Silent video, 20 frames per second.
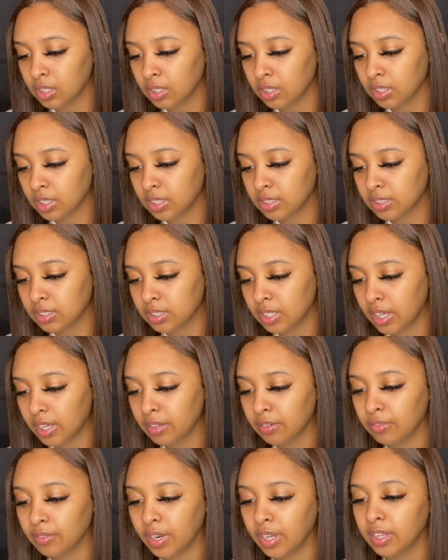Let's
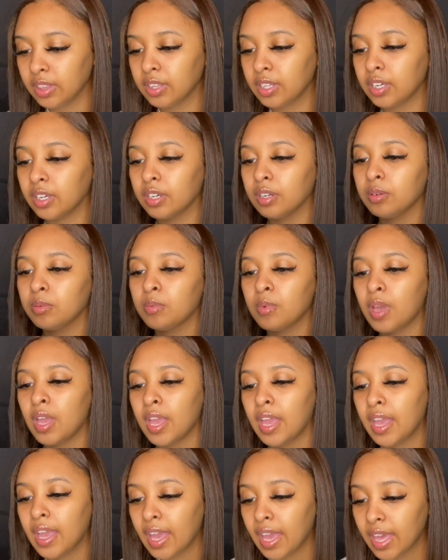say right there.
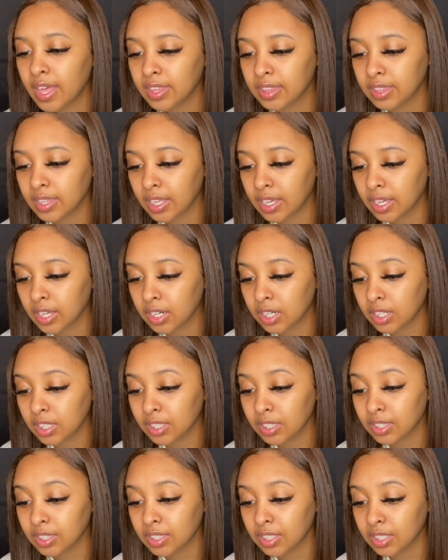And then
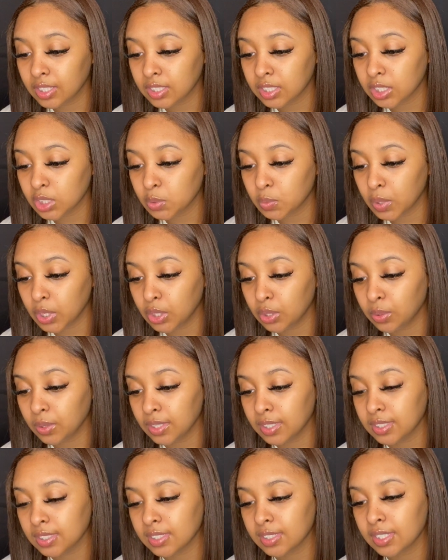this is where you
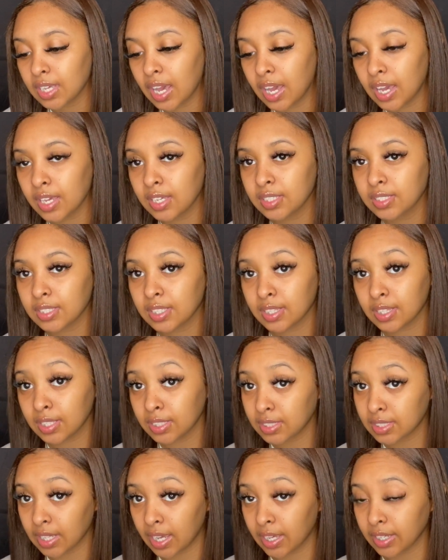can size the
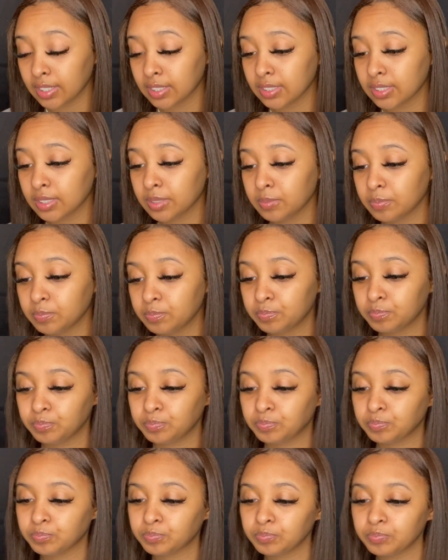text
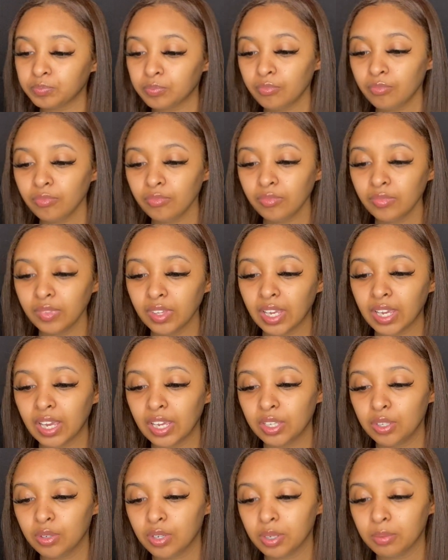
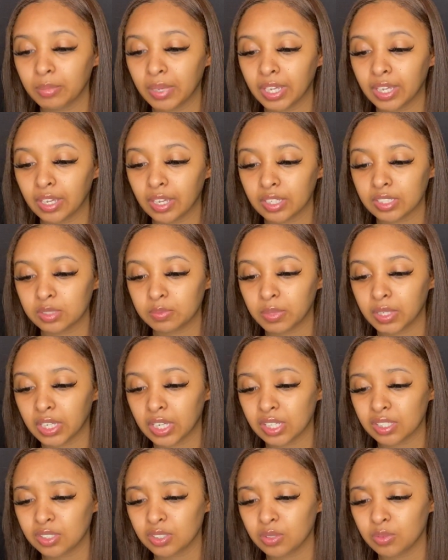and you can make it as big
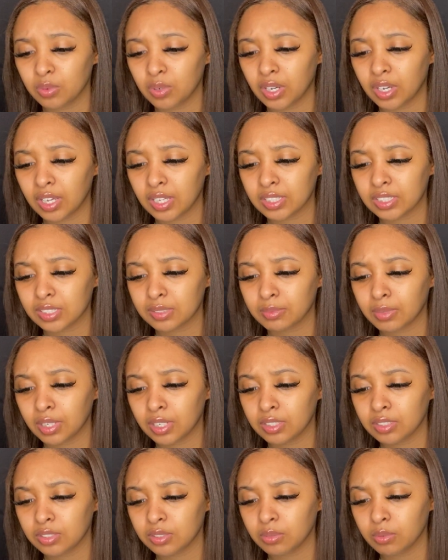as you want, as
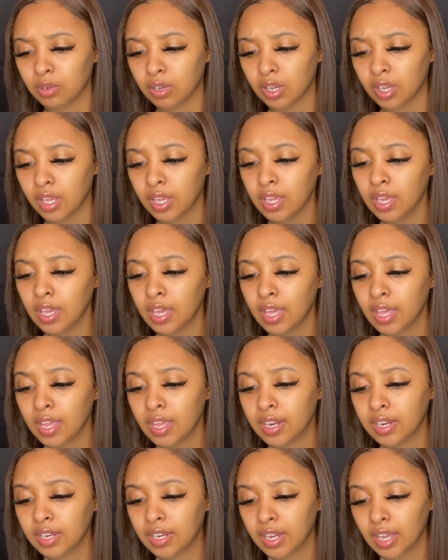small as you want.
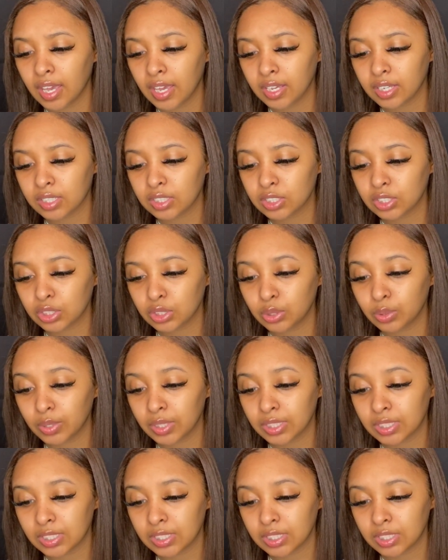Next, you
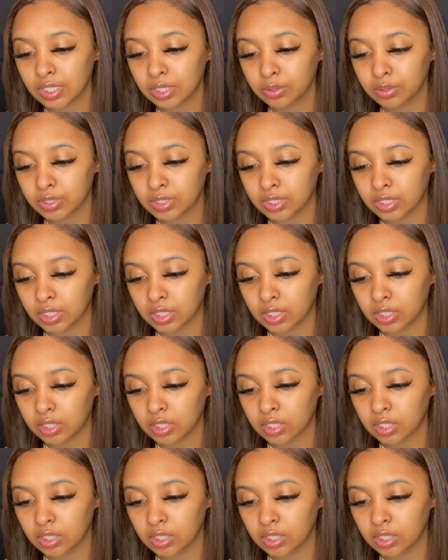can tilt it.